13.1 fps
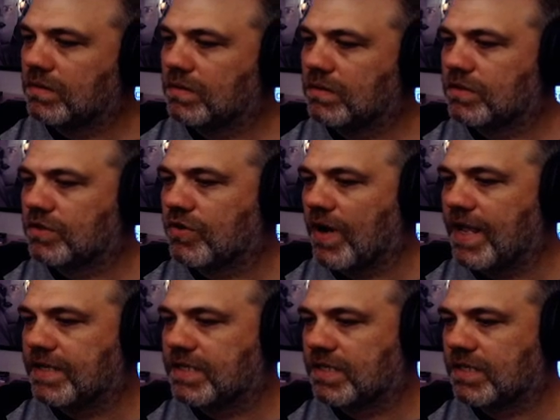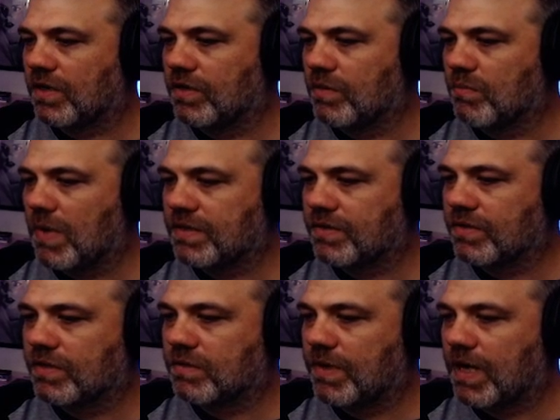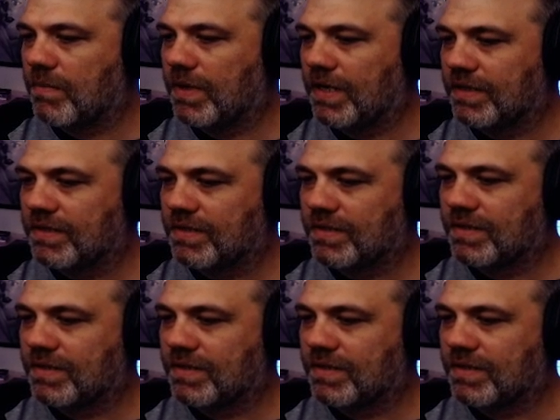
stress on your muscles, but I mean, it's,